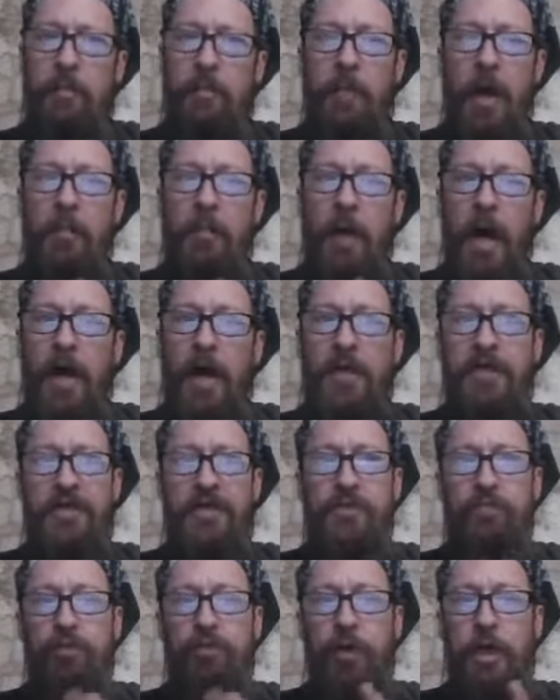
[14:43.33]
My mind
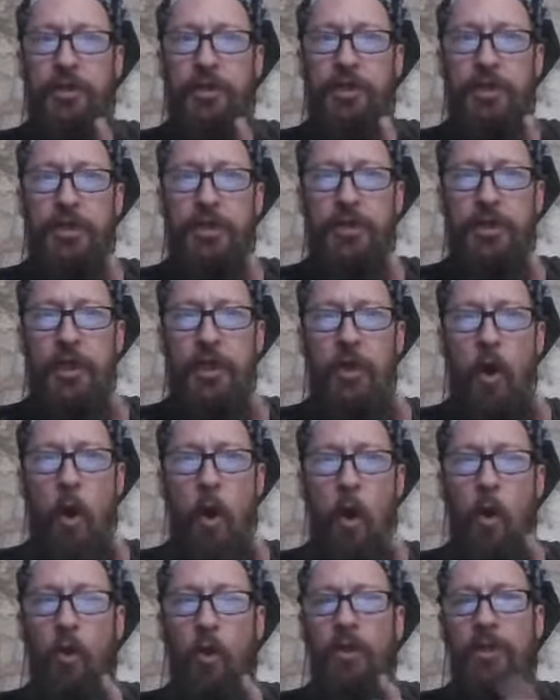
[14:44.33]
is precious and
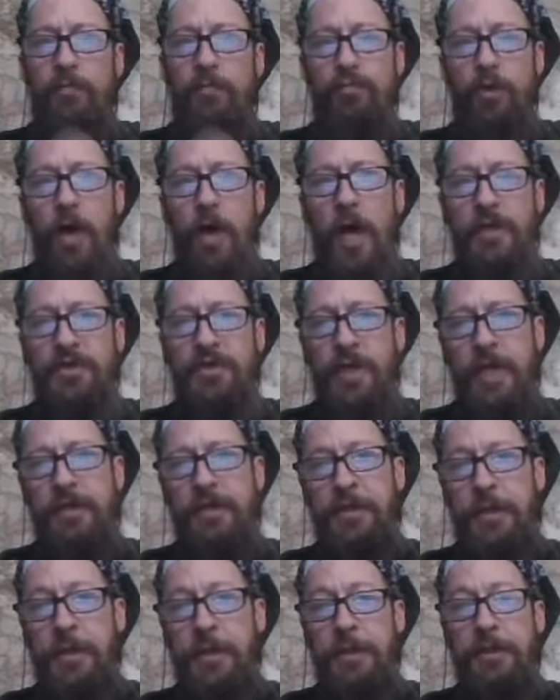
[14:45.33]
whole in
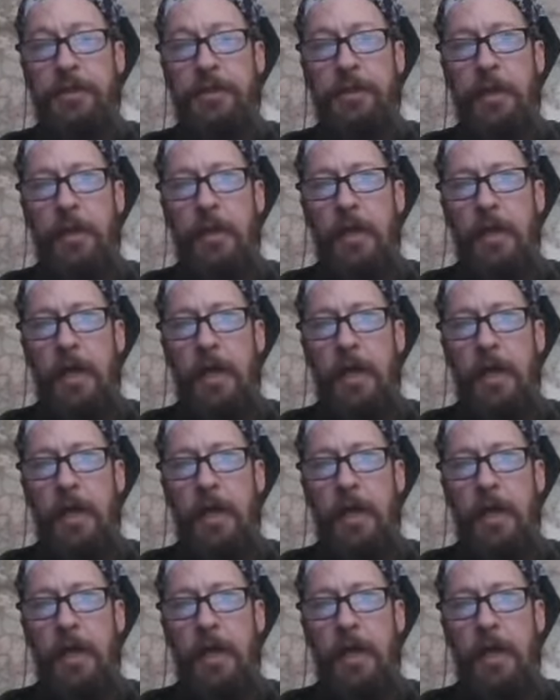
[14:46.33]
processes.